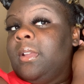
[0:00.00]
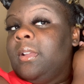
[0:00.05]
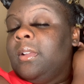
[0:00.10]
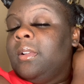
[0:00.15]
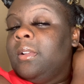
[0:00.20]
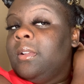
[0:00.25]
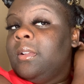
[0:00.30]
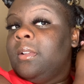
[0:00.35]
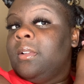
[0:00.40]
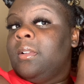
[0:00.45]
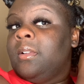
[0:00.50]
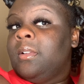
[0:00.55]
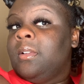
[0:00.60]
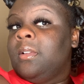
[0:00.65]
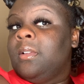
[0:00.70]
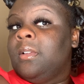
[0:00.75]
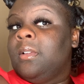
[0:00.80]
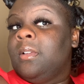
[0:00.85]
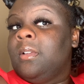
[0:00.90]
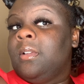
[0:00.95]

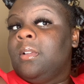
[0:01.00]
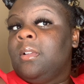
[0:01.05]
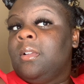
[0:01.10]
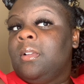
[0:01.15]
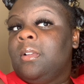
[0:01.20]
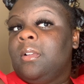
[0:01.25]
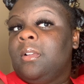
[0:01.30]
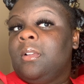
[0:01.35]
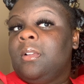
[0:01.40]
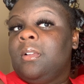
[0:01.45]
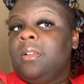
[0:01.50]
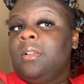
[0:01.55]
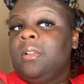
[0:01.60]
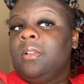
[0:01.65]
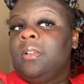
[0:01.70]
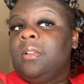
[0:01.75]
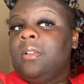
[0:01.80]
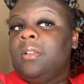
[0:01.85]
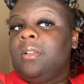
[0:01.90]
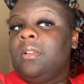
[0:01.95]

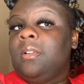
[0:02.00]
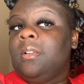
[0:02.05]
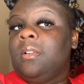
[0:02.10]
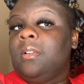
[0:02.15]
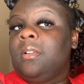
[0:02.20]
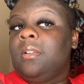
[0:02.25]
Nothing is said.